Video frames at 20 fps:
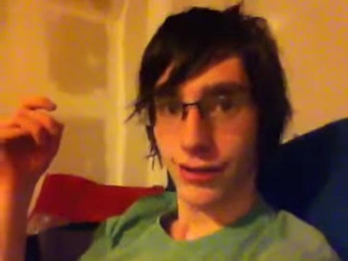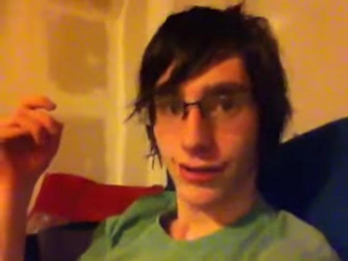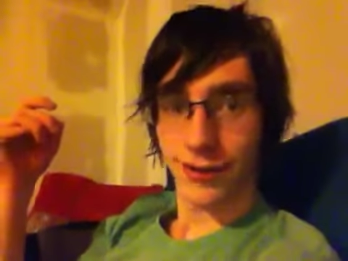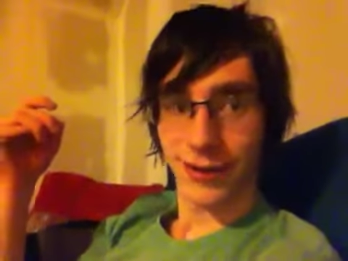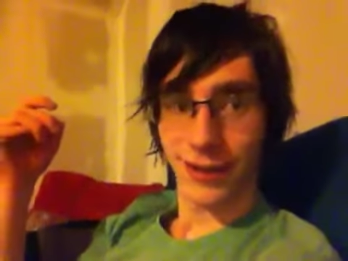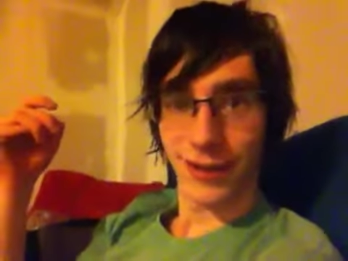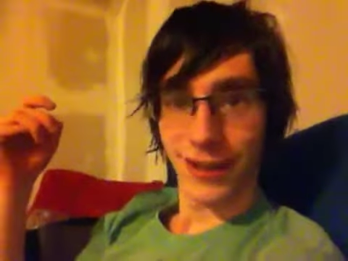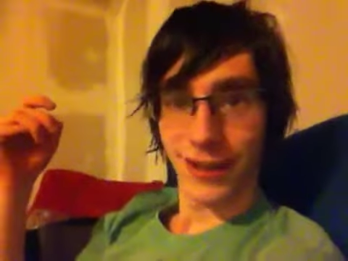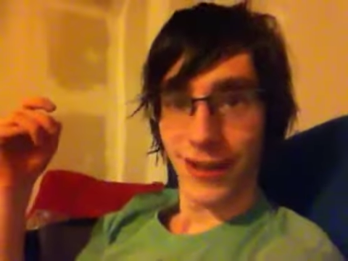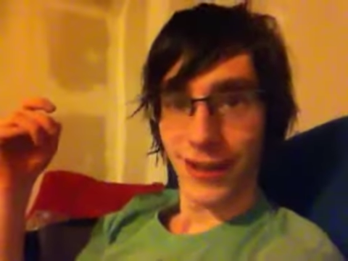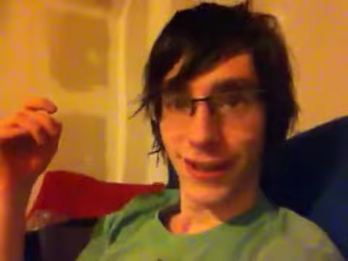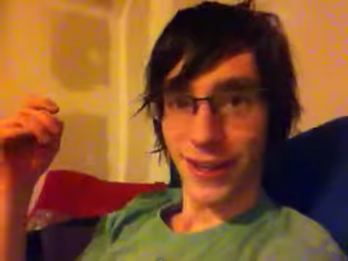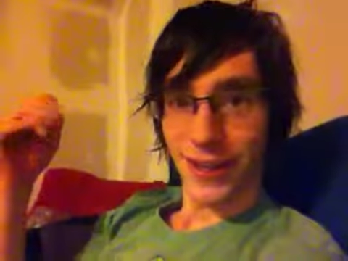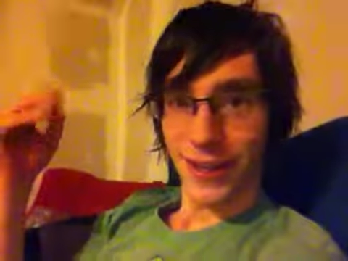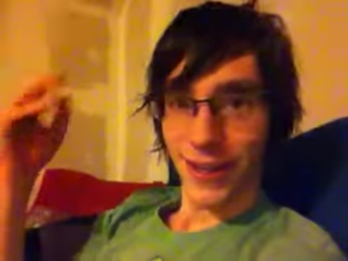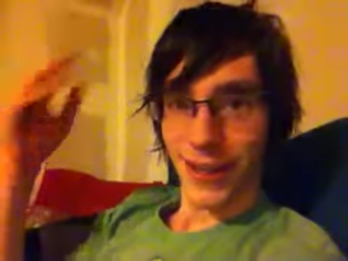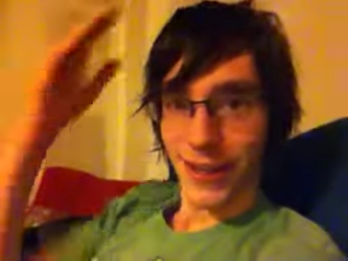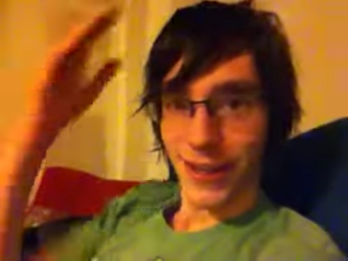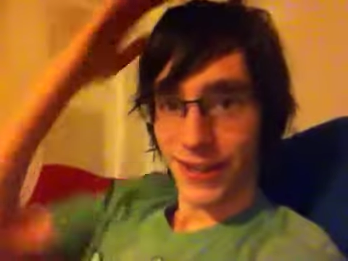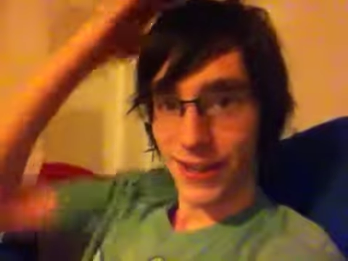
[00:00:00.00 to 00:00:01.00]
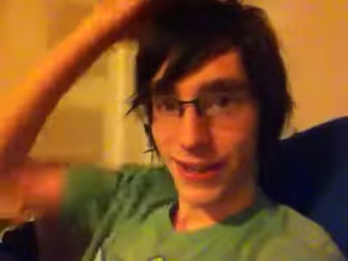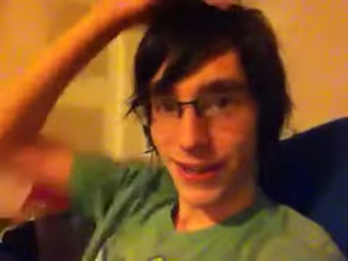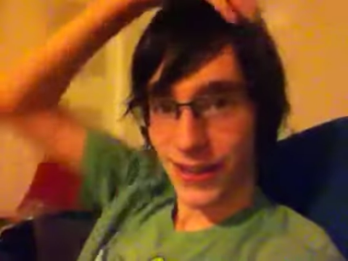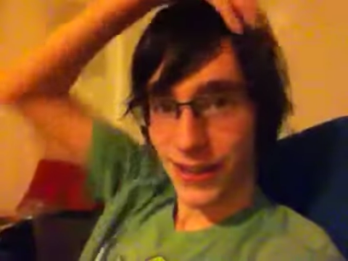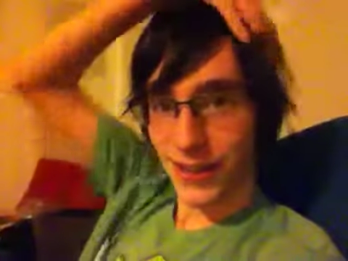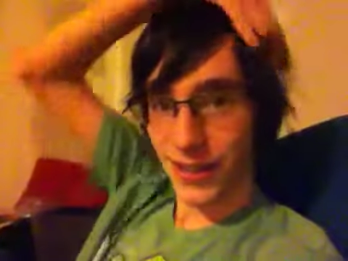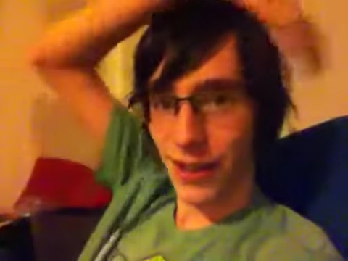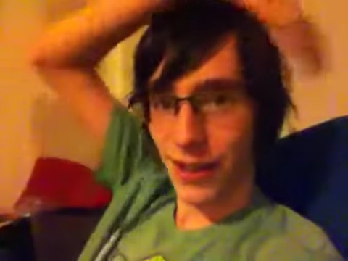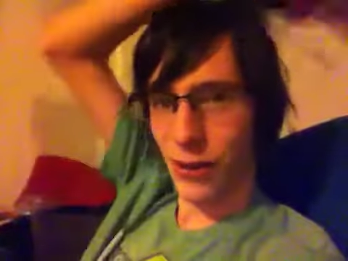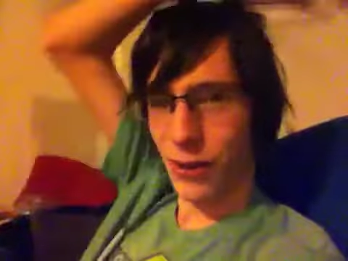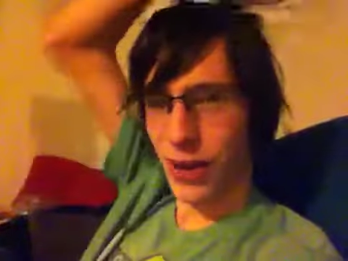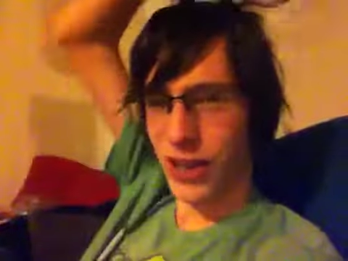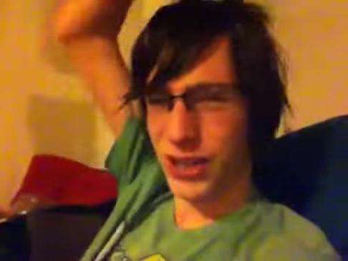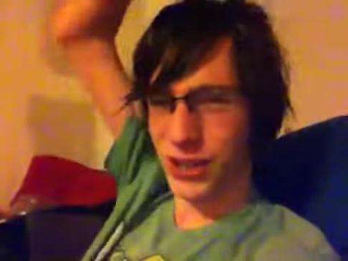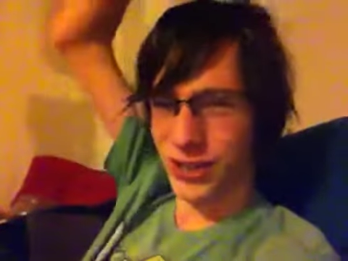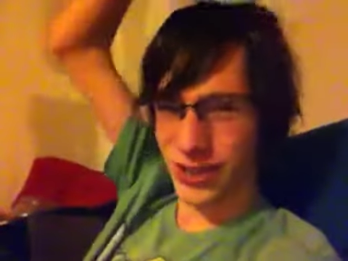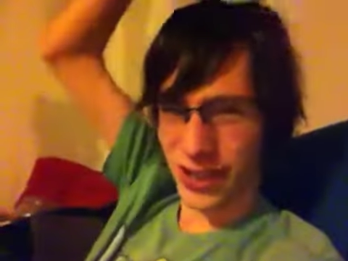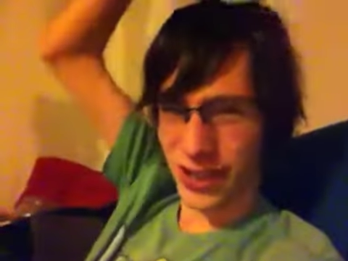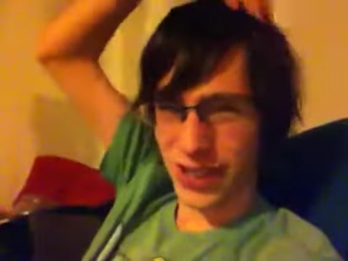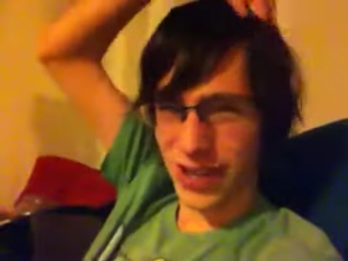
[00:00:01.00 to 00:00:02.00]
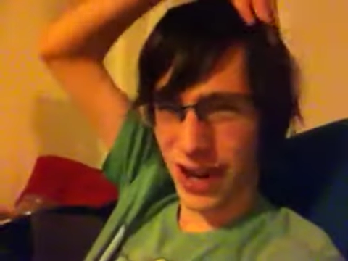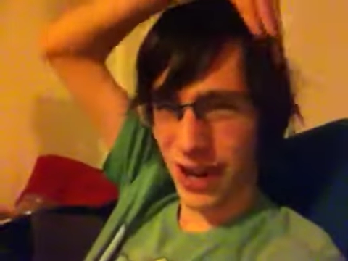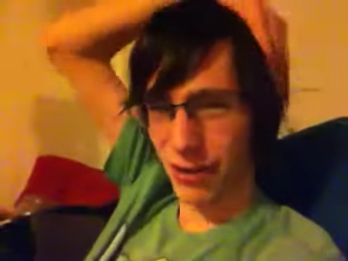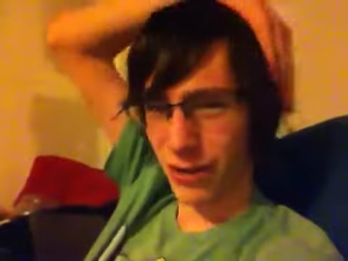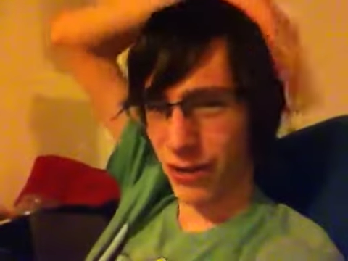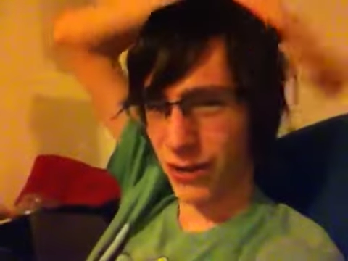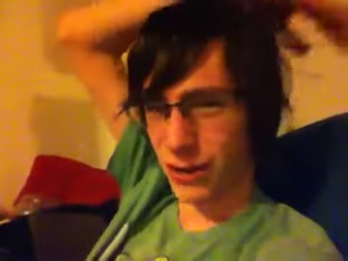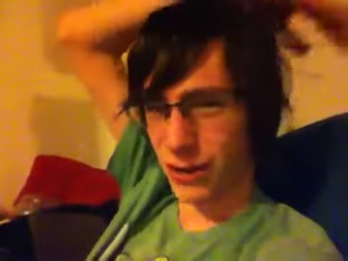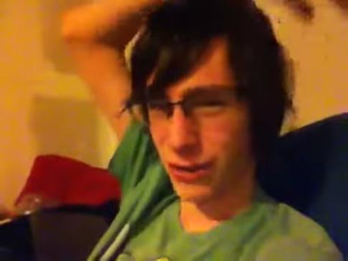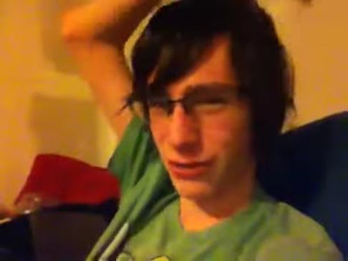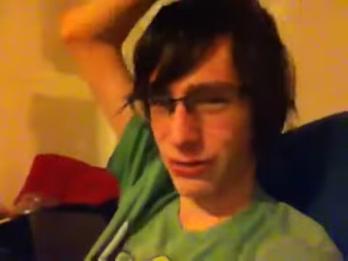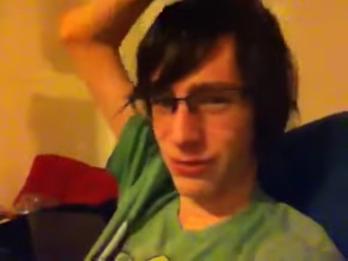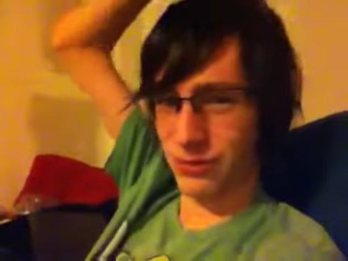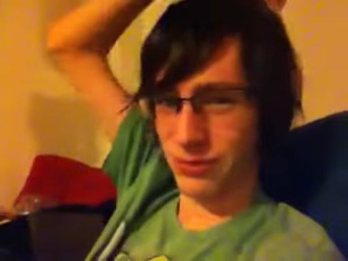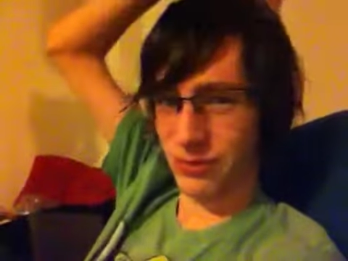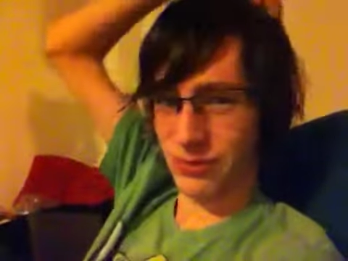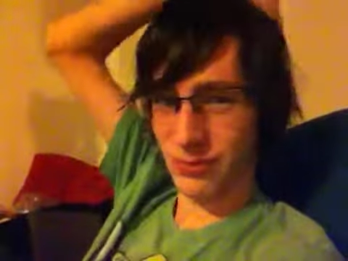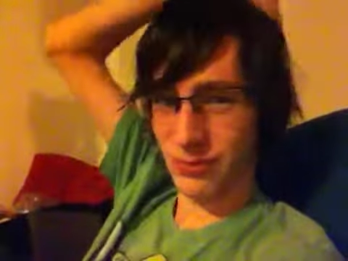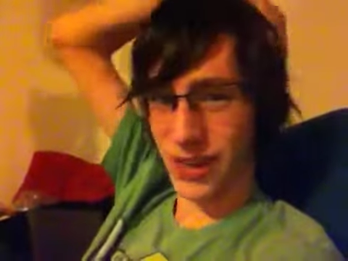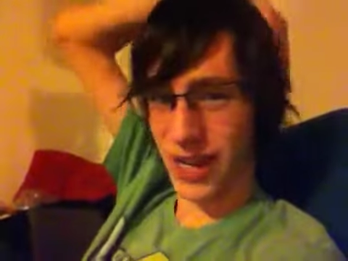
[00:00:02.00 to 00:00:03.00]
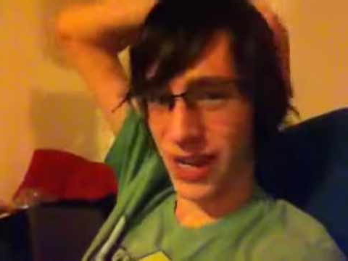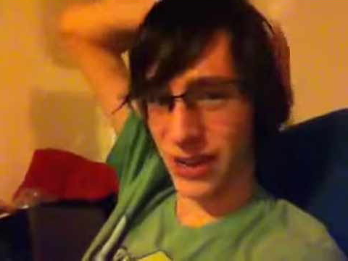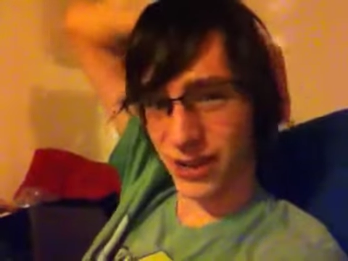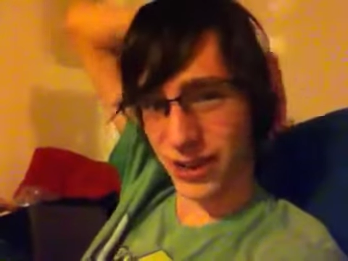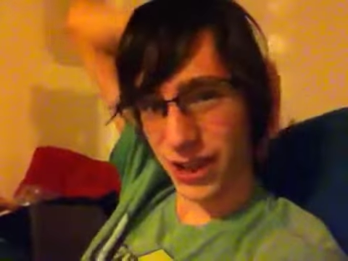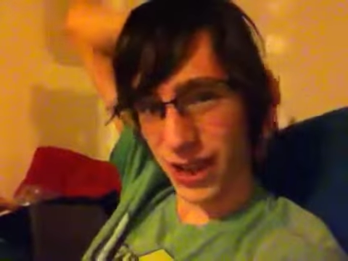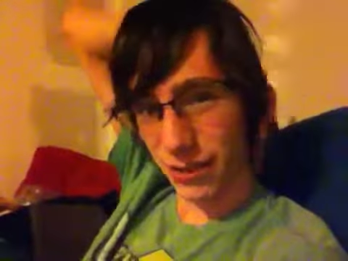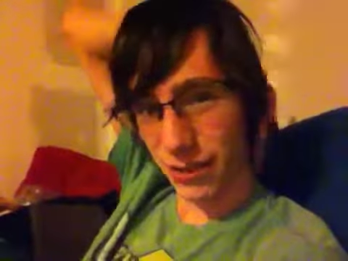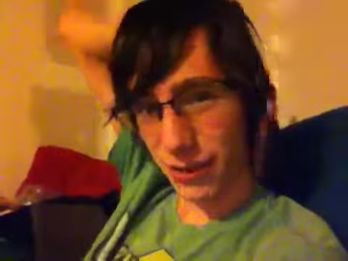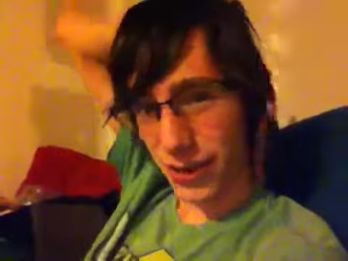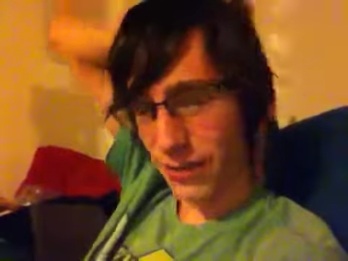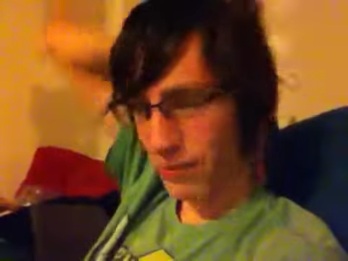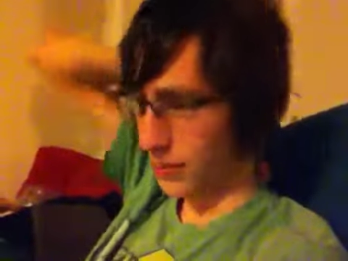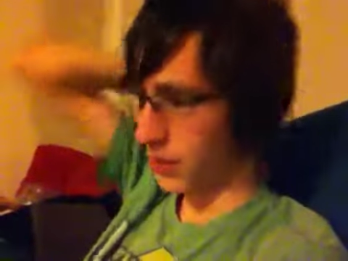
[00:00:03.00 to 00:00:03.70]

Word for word: and then, uh, oh, I just took a shower, so my hair's kind of wet.